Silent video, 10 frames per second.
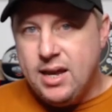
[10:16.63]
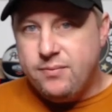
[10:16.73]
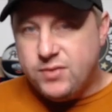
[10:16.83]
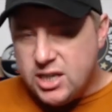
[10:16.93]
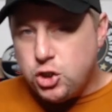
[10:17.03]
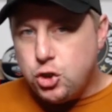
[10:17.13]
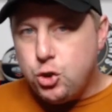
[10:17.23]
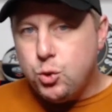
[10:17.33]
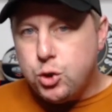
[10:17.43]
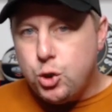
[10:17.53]
This
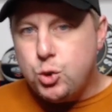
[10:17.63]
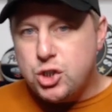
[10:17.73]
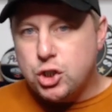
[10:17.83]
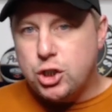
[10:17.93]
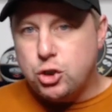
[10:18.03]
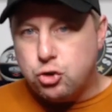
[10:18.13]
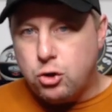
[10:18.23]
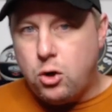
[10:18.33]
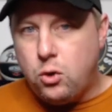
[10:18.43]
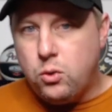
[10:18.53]
dude loses
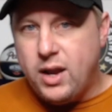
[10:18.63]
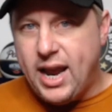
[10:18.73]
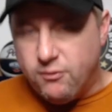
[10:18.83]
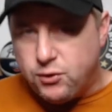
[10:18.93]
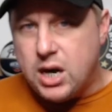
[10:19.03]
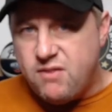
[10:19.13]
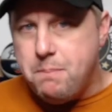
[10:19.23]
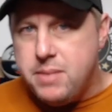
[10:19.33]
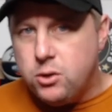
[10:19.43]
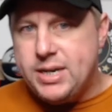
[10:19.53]
control in front of
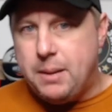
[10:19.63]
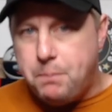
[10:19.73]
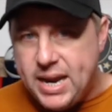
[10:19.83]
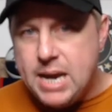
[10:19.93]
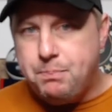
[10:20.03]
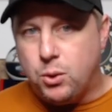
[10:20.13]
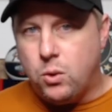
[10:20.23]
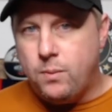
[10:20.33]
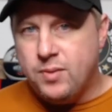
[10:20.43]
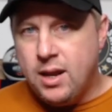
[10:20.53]
1 million
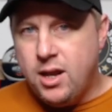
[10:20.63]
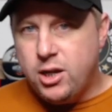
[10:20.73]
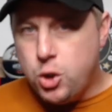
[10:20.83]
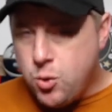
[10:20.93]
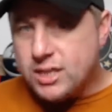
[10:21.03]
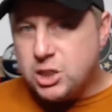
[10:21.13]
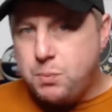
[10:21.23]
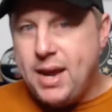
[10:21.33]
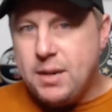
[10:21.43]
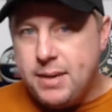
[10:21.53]
people. You
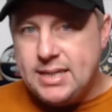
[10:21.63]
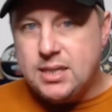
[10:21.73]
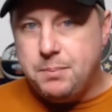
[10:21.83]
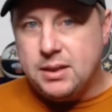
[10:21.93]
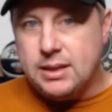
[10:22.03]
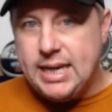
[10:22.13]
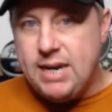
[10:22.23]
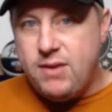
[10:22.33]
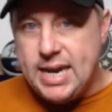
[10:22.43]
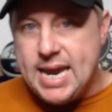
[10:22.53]
expect me to
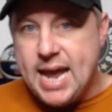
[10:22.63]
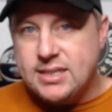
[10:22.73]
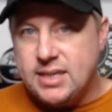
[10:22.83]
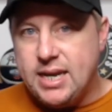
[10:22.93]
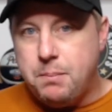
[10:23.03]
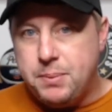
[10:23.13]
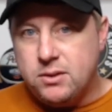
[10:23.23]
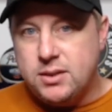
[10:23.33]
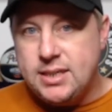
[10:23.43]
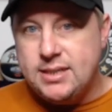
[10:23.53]
believe he has the
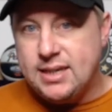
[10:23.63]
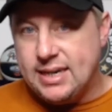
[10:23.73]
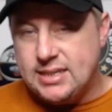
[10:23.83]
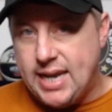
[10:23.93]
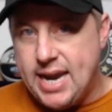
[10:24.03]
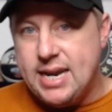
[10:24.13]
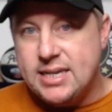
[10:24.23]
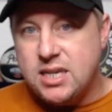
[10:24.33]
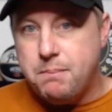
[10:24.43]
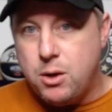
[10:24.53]
ability to contain
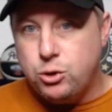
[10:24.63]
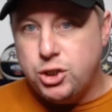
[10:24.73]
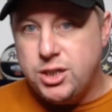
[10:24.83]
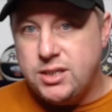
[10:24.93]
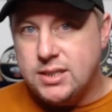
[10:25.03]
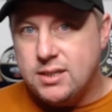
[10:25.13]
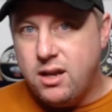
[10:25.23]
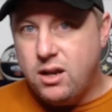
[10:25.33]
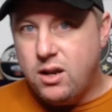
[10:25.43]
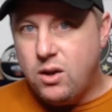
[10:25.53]
his emotions
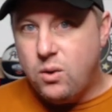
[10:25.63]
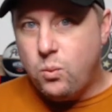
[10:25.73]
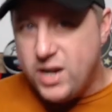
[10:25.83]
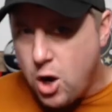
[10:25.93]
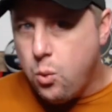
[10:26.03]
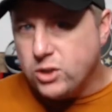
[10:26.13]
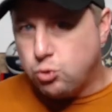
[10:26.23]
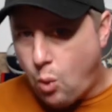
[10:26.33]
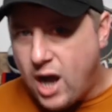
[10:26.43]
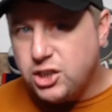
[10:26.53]
when no one's
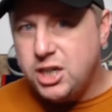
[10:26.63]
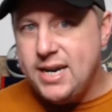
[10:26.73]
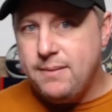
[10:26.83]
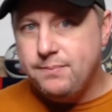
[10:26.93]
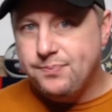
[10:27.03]
watching?